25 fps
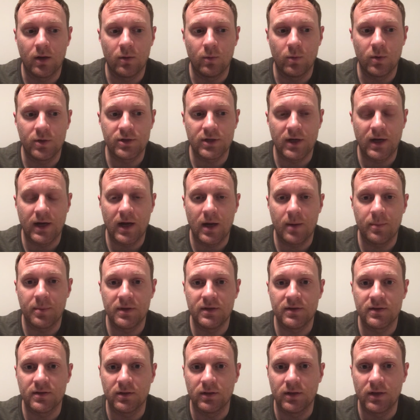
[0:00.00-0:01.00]
which I
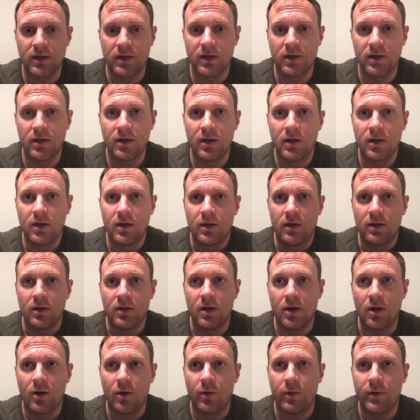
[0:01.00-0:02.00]
happen to lead,
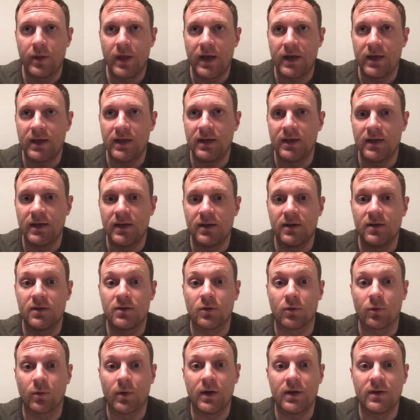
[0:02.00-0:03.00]
know that he needed
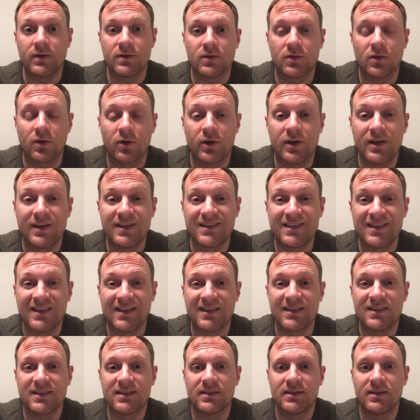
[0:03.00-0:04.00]
to raise
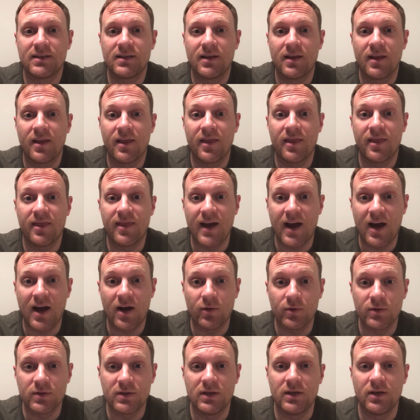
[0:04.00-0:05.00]

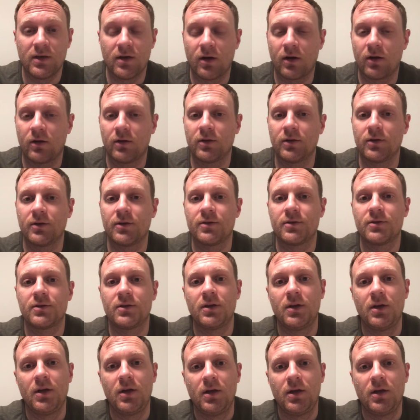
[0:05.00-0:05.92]
$36,000